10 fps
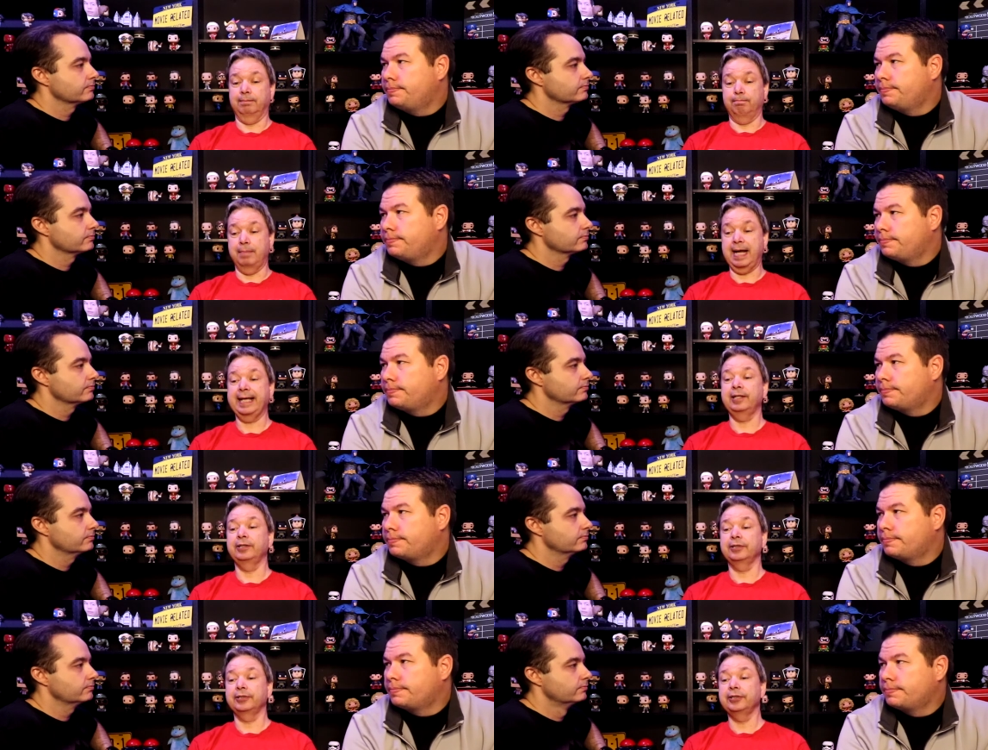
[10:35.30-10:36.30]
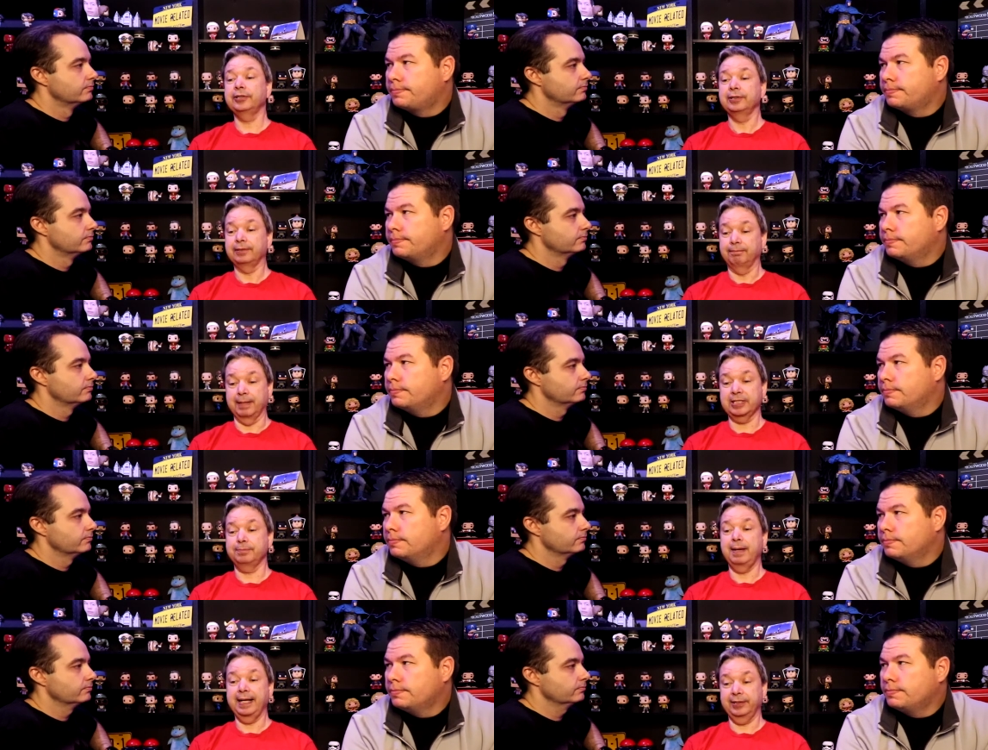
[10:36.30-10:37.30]
Speaker 1: milder,
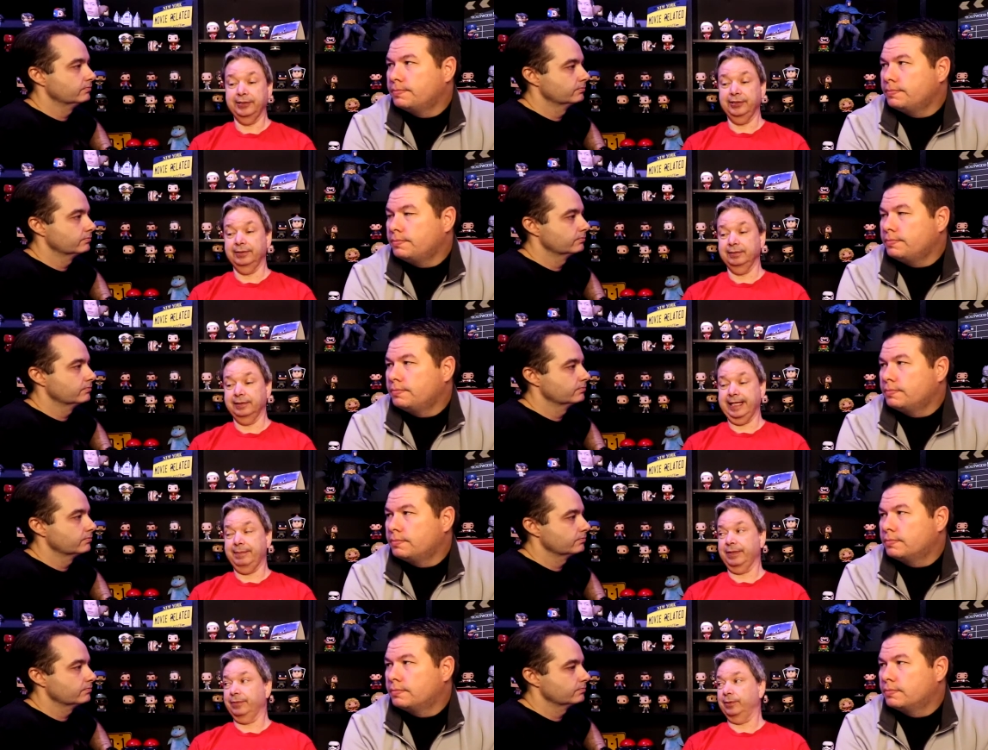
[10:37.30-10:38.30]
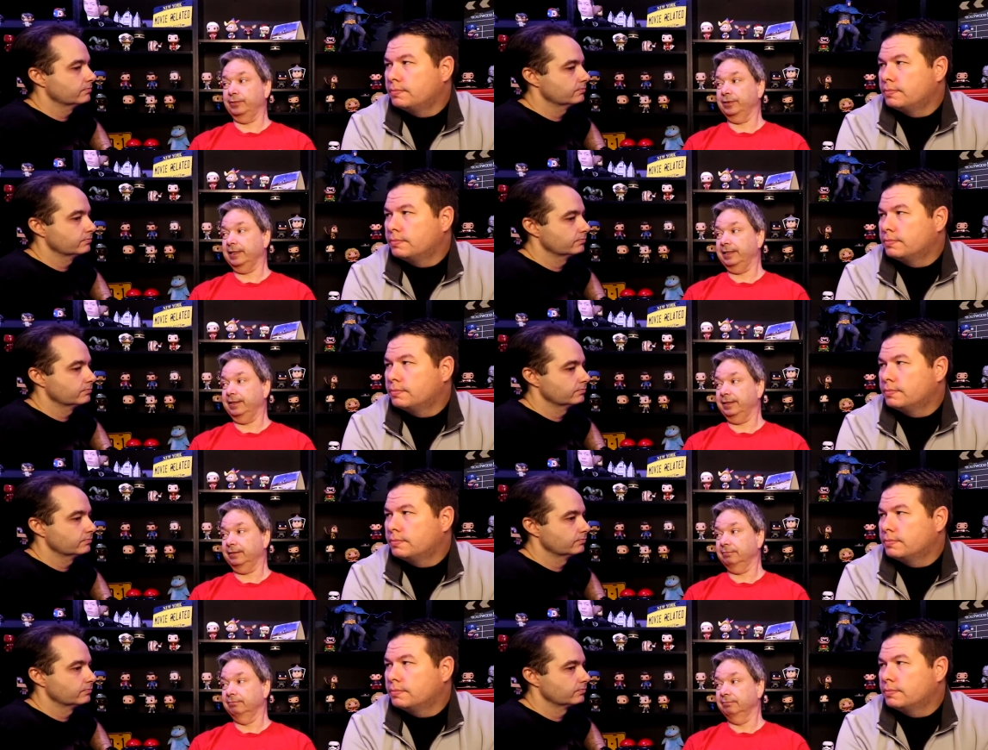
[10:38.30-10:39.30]
much milder Game of Thrones kind of
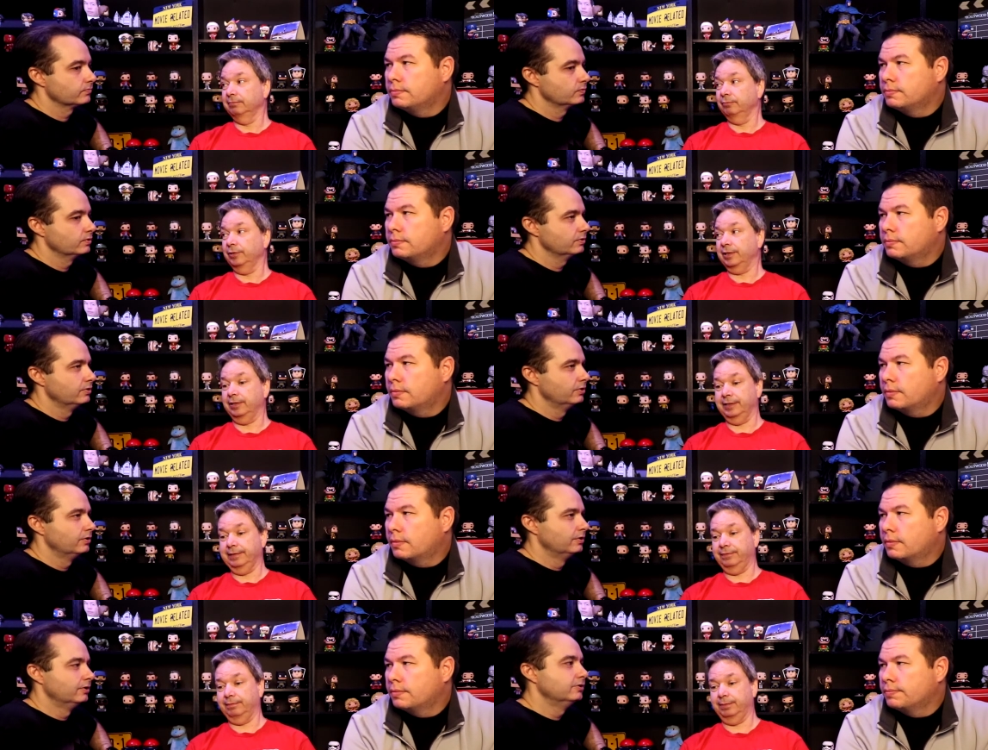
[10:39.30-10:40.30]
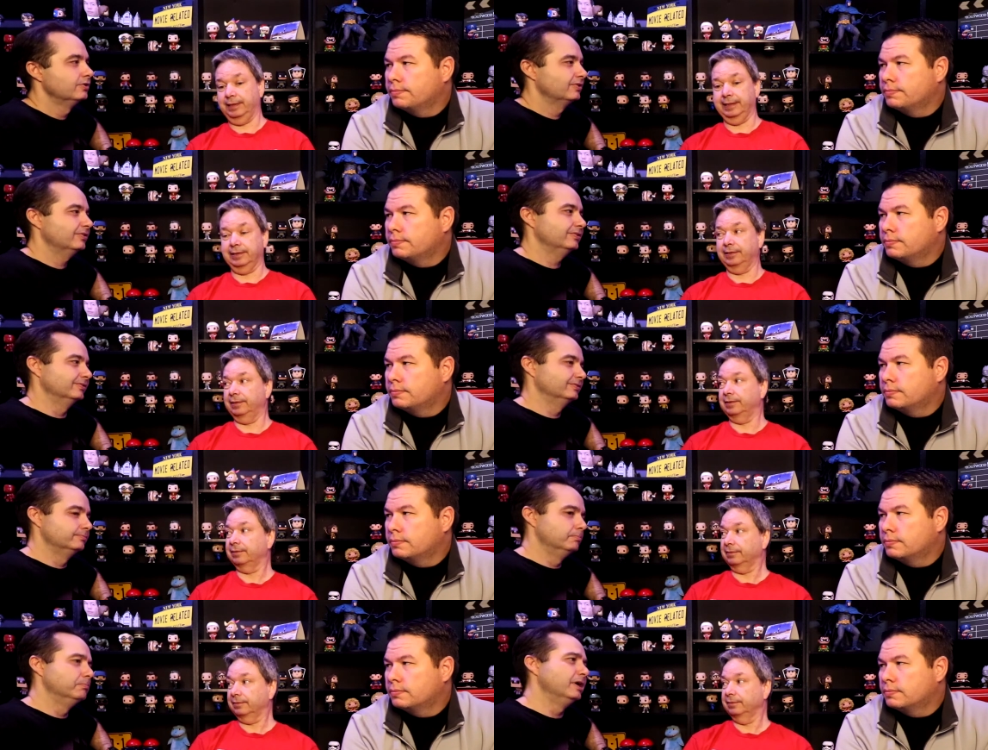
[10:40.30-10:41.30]
thing with all the different political.
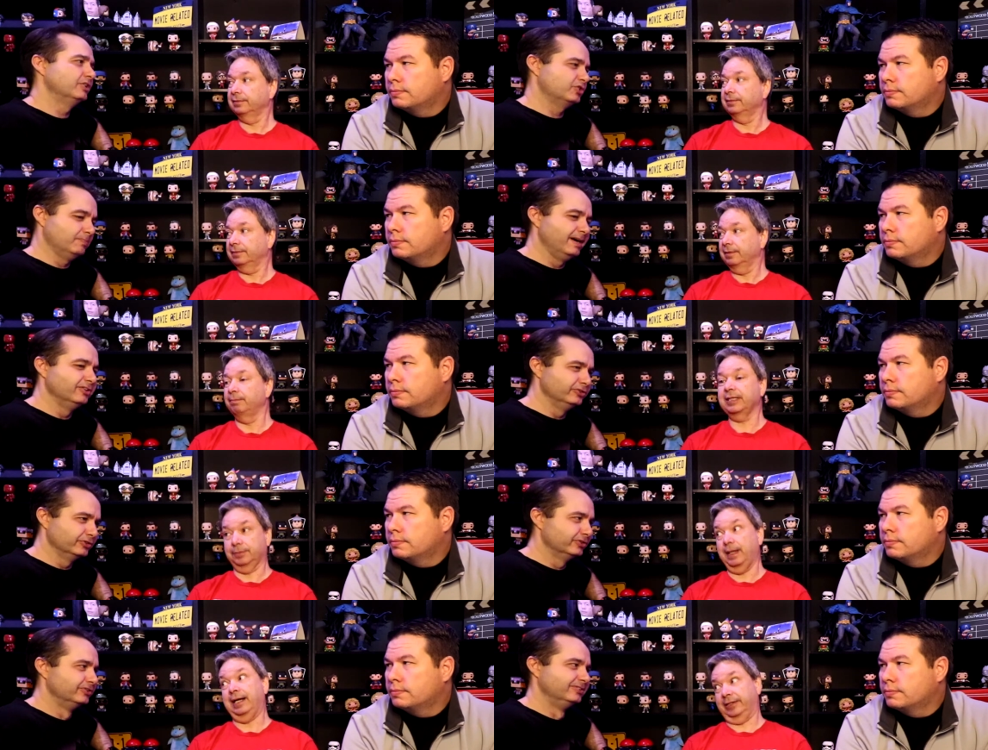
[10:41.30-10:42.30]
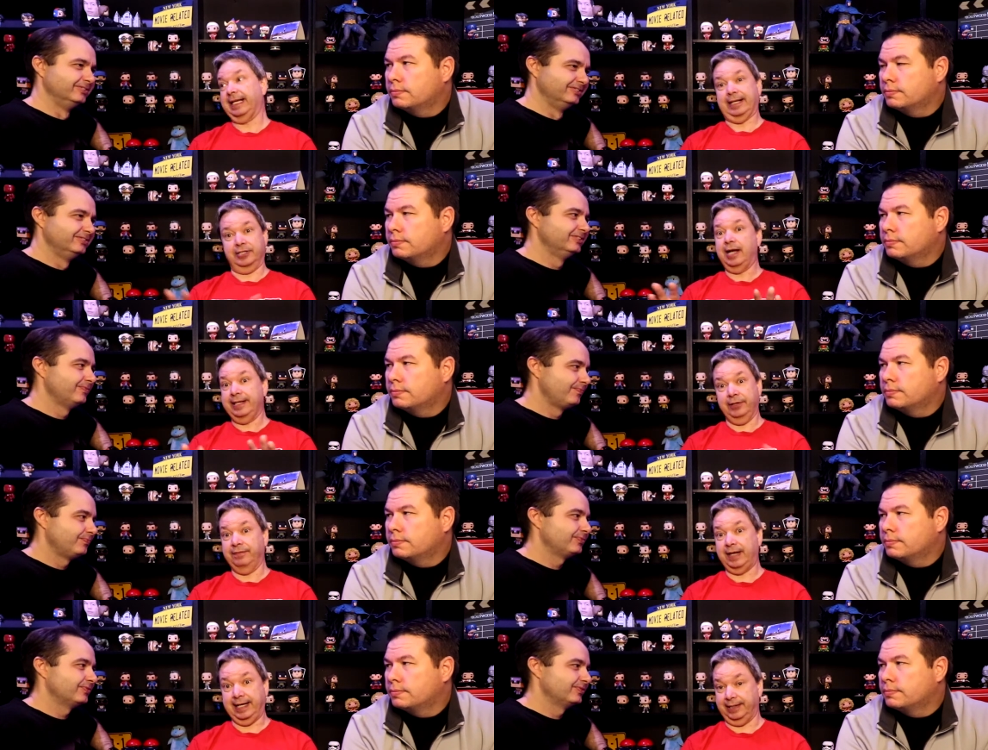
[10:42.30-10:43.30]
Oh,
Speaker 2: much milder. Much
Speaker 1: milder. Yeah, it's not near
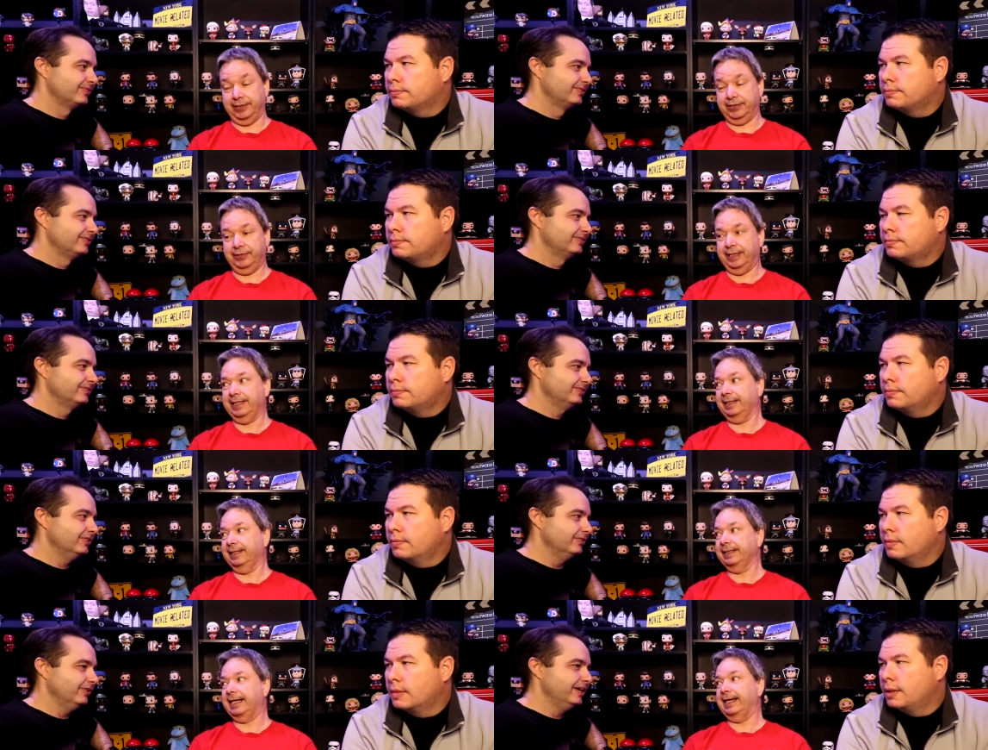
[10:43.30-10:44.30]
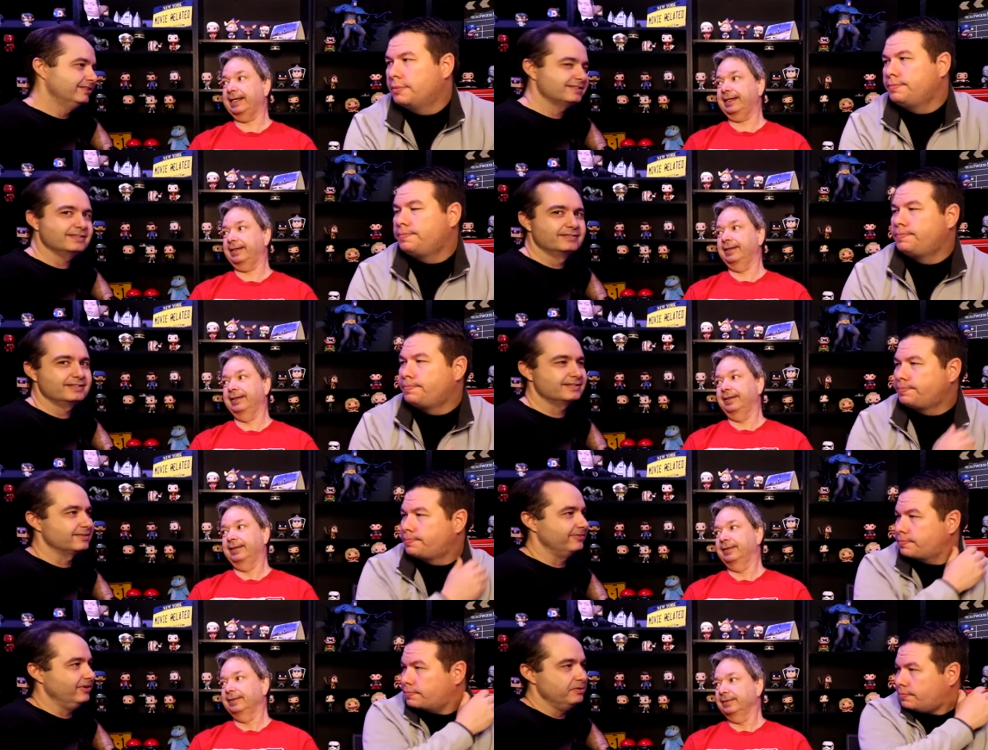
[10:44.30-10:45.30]
the violence or anything no, like that. And this, and, this
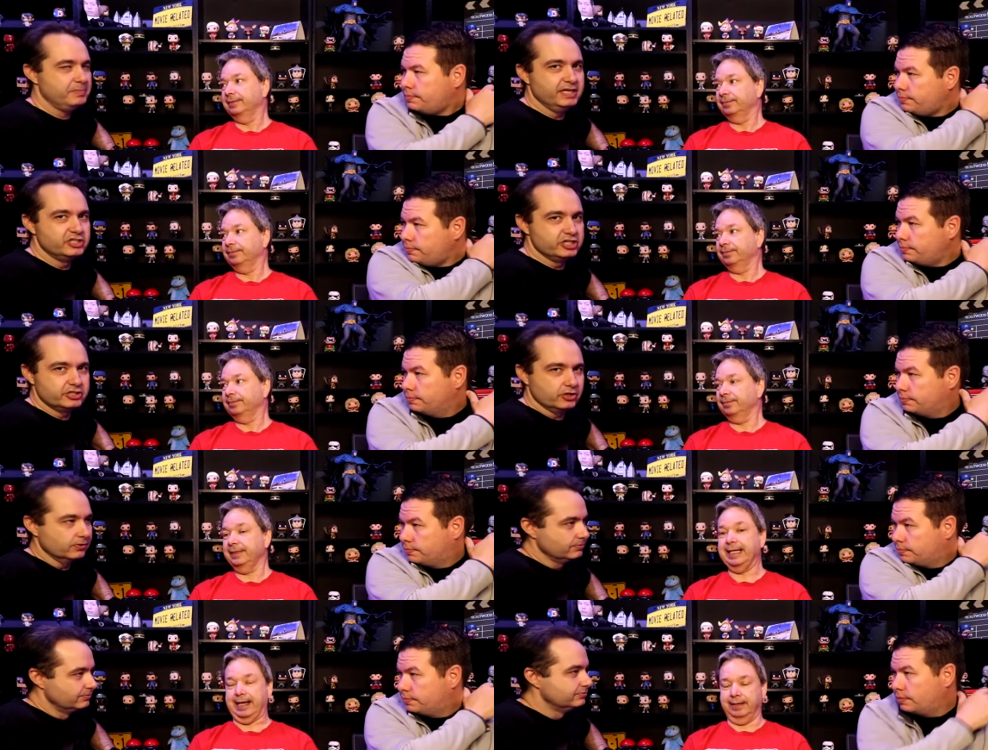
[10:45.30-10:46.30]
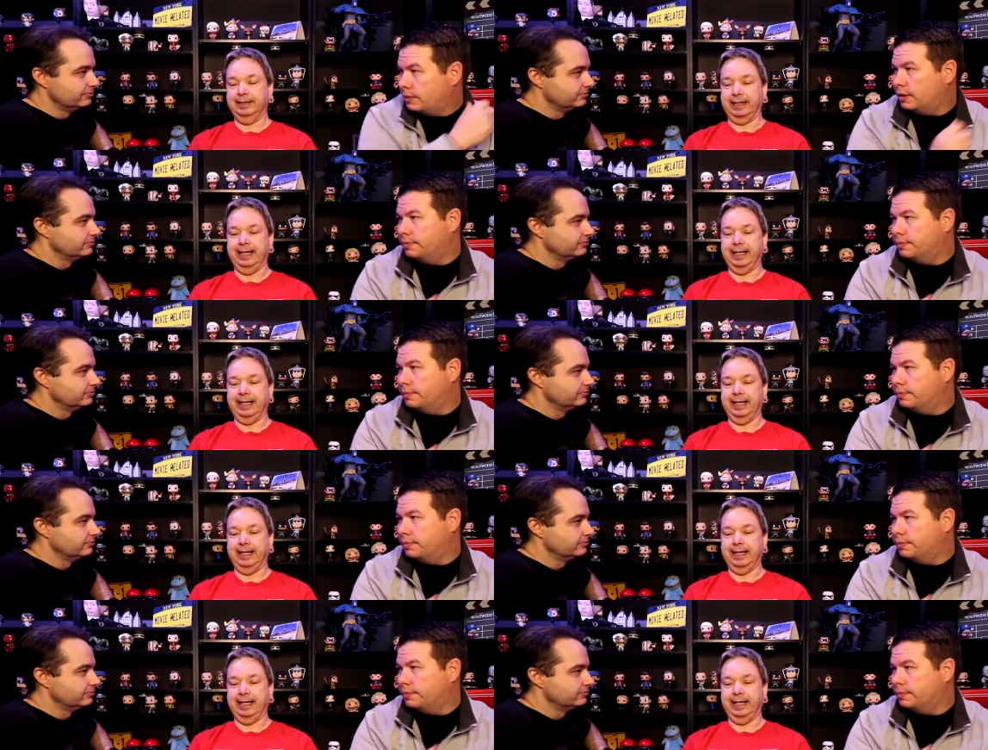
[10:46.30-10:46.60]
Speaker 2: is a very PG show. Yeah,
Speaker 1: yeah,